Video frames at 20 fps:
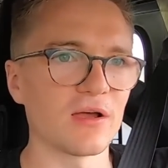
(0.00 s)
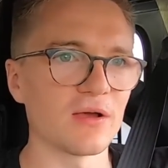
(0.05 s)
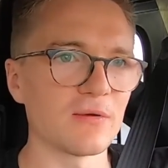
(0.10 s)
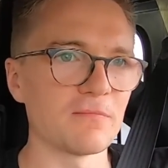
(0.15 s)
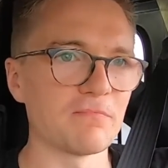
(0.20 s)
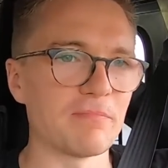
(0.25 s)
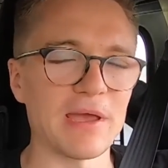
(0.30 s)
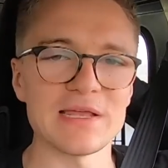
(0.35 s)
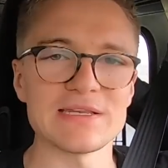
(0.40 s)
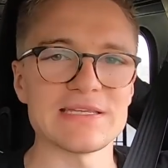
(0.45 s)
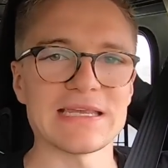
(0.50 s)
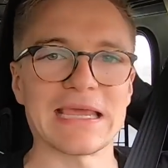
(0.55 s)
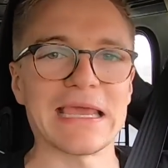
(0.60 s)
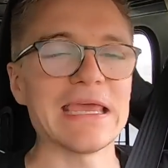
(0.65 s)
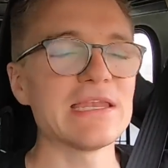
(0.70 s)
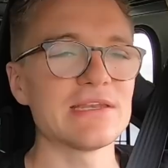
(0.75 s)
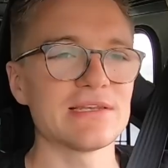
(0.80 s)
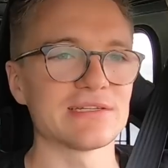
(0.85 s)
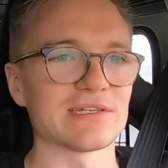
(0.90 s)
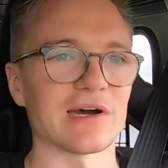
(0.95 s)
bedding
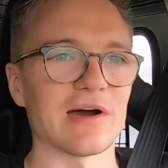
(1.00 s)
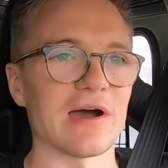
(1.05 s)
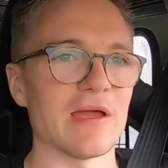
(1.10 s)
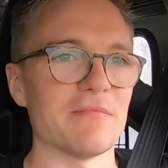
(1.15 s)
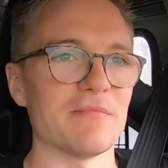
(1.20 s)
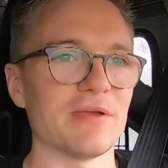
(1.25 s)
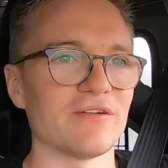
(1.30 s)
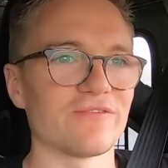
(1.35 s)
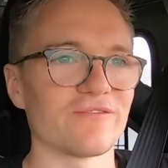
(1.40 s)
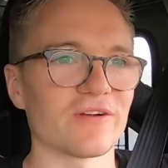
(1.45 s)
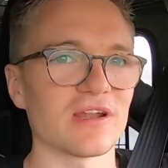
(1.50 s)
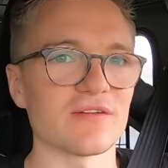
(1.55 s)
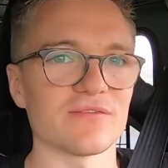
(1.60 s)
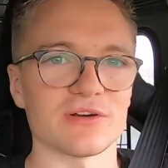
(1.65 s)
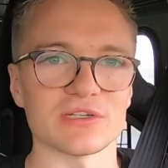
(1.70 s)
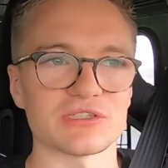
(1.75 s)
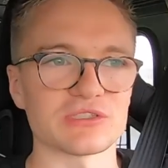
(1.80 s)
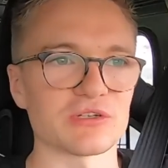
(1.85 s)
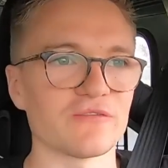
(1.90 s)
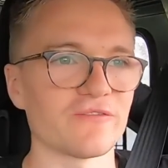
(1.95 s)
in time in front of
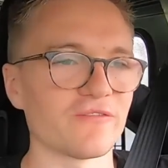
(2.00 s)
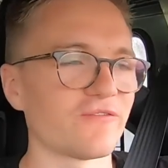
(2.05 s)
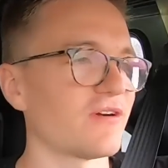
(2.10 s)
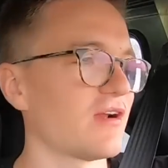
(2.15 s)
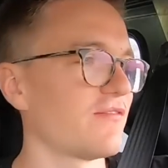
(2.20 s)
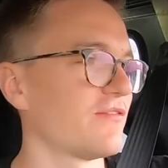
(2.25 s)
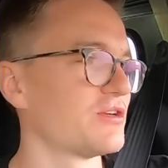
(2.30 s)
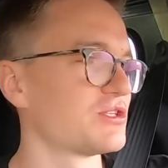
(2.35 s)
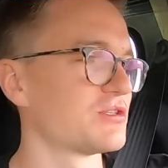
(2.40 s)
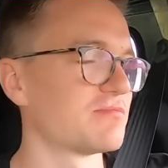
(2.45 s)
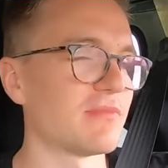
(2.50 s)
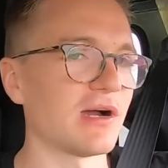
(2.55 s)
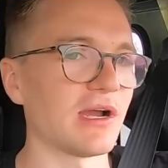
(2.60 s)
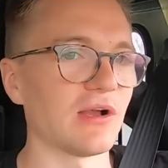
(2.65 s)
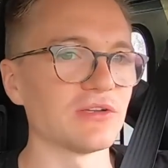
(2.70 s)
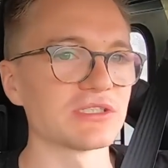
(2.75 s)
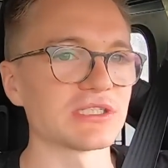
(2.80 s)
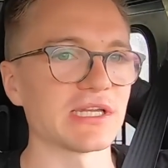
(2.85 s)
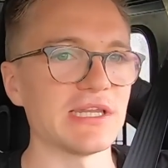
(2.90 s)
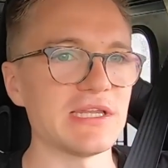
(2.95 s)
us. So for 500
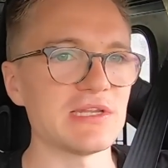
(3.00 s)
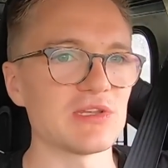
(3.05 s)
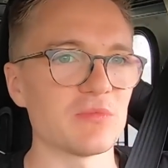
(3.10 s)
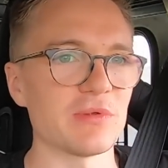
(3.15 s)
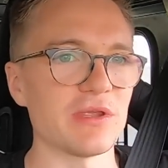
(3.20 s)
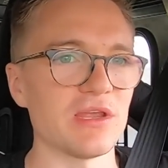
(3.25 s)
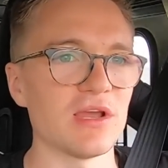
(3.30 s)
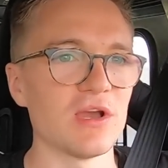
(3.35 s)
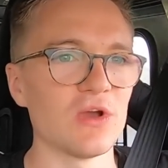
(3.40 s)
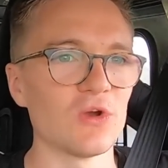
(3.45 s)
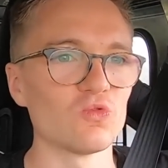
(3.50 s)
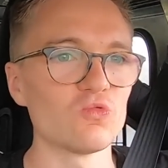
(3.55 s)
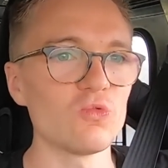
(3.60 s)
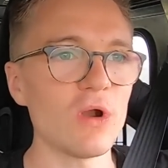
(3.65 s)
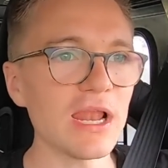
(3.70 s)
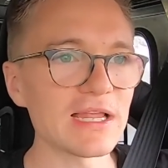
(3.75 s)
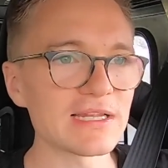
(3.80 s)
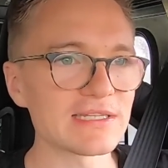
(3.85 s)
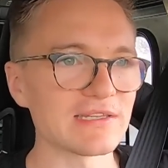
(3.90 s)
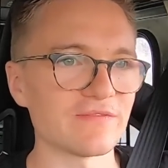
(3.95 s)
miles I need to be
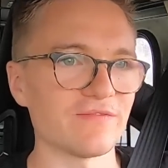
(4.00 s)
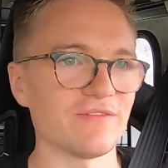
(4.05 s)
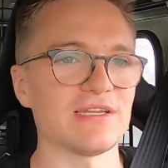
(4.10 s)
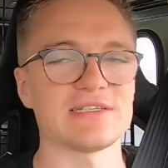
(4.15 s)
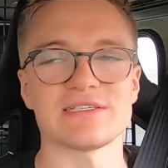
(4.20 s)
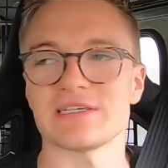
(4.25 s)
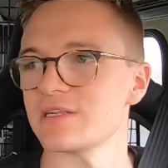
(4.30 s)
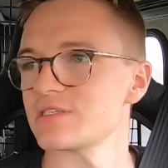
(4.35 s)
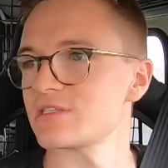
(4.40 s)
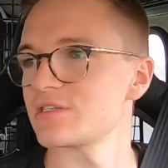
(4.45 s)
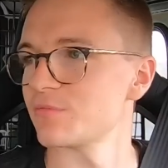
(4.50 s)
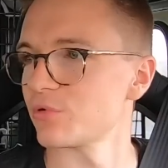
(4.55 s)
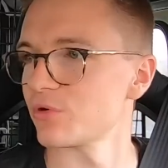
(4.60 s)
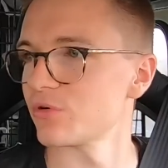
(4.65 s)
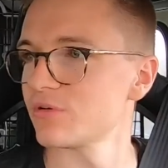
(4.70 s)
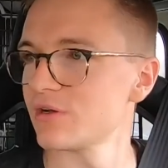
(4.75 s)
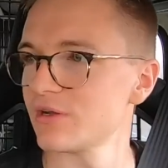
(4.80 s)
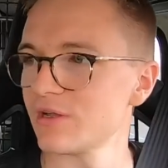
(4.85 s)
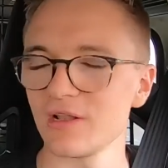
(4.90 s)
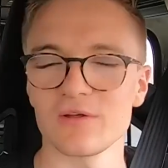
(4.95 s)
relatively
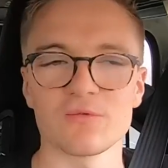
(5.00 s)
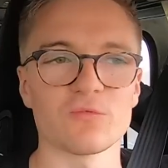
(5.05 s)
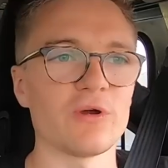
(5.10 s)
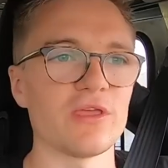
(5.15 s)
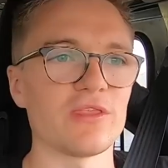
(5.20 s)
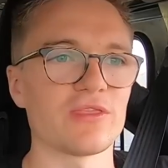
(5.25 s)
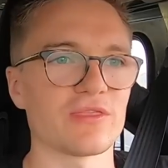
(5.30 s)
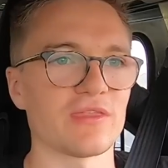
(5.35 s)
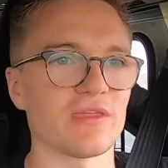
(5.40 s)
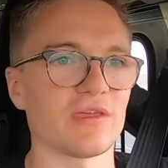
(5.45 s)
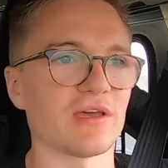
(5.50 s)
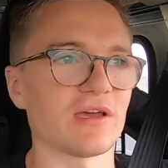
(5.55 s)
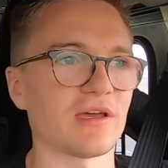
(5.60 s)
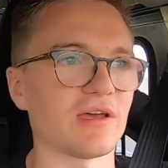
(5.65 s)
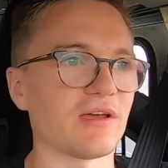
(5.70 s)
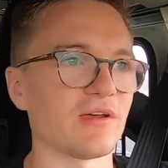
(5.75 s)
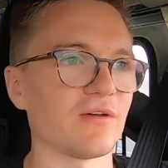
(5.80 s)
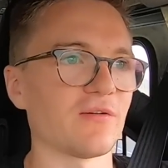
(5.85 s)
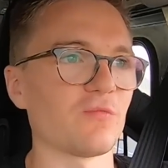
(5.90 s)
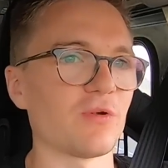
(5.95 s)
sensible with
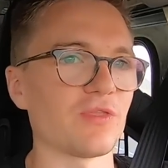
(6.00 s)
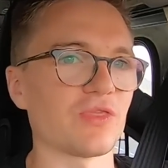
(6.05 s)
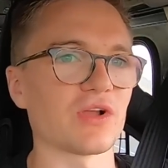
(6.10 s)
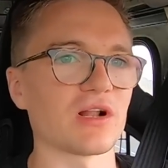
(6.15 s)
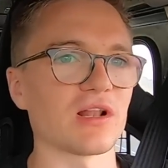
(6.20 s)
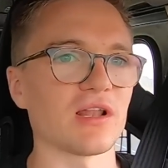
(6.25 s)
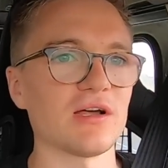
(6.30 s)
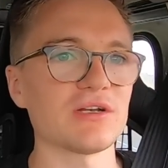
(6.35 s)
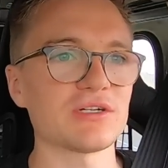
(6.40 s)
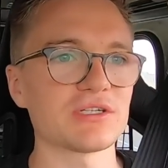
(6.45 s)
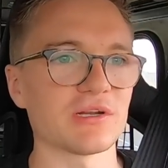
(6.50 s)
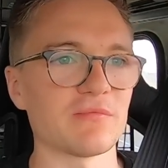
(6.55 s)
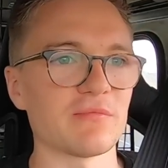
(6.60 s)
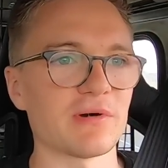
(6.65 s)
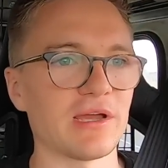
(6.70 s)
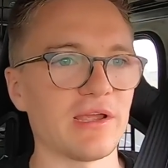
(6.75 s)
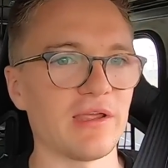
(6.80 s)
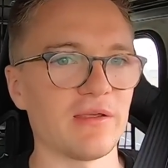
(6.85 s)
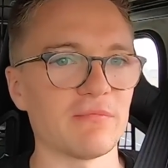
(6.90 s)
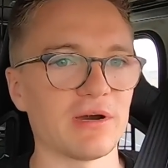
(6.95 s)
the clutch and
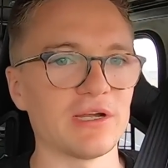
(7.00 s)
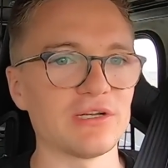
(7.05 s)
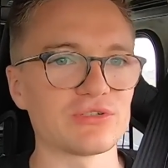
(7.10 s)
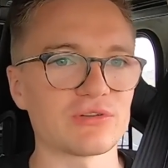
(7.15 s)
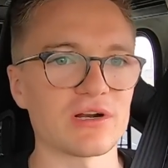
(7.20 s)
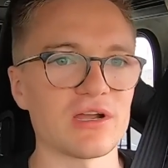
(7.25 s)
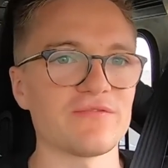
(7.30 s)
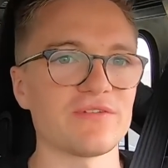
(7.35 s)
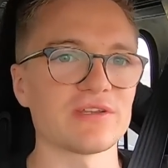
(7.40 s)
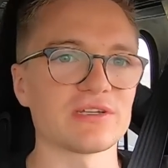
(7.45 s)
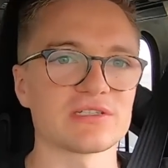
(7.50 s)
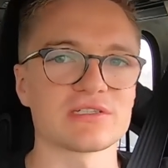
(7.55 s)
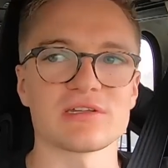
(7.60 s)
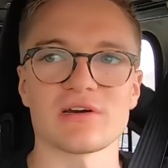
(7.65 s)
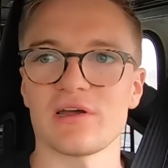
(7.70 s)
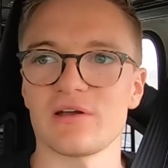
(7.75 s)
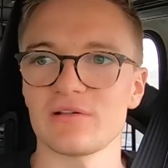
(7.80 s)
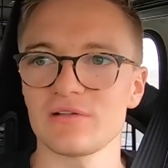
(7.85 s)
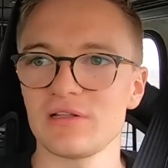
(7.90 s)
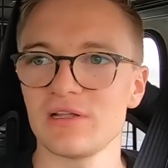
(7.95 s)
my driving
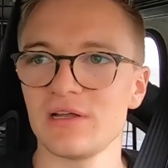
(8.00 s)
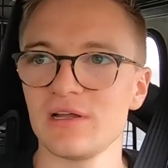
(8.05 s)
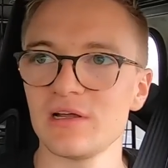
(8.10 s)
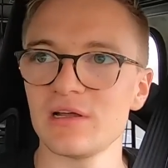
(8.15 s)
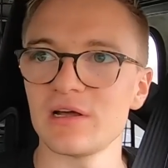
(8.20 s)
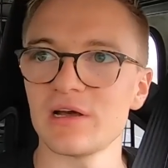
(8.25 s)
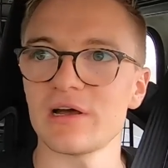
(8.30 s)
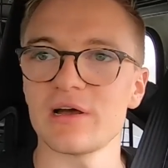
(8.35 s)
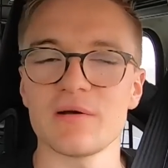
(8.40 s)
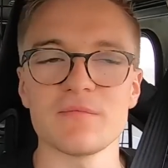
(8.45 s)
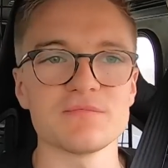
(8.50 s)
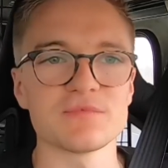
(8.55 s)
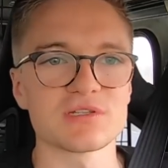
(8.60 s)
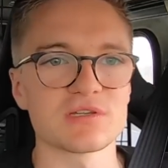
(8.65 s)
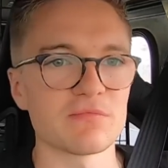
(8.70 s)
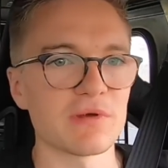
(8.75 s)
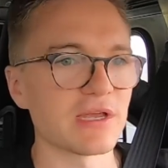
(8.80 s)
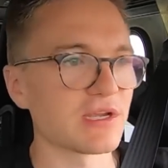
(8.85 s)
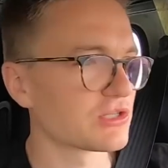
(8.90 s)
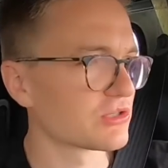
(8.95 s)
style, to
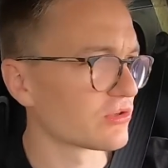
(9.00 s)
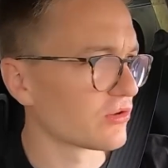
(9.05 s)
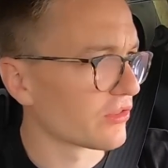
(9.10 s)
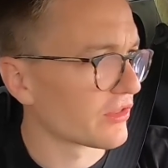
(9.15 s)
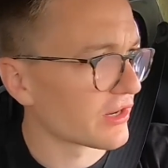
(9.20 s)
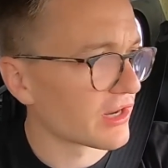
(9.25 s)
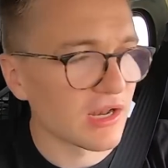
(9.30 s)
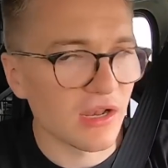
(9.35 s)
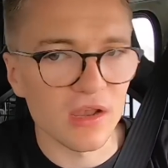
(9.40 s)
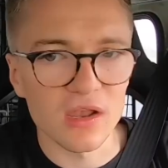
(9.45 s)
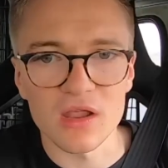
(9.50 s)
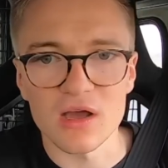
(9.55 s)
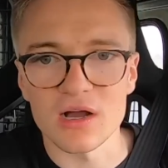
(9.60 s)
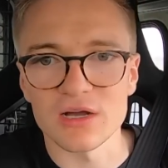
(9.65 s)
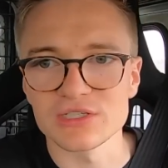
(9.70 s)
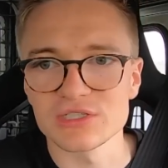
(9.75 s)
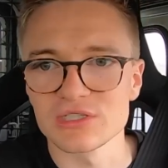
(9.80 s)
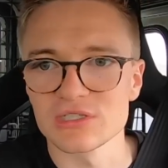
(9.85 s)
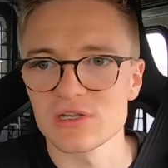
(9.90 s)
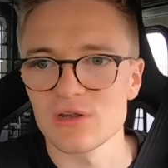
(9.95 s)
make sure that it
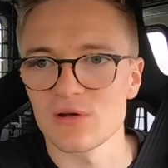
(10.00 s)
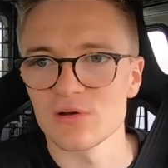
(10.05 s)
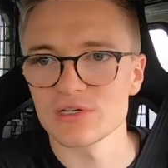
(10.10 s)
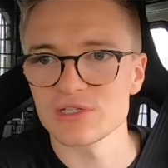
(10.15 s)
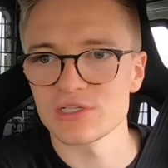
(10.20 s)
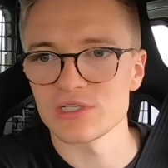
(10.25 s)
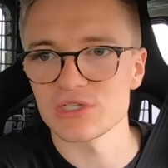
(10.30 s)
lasts as long as it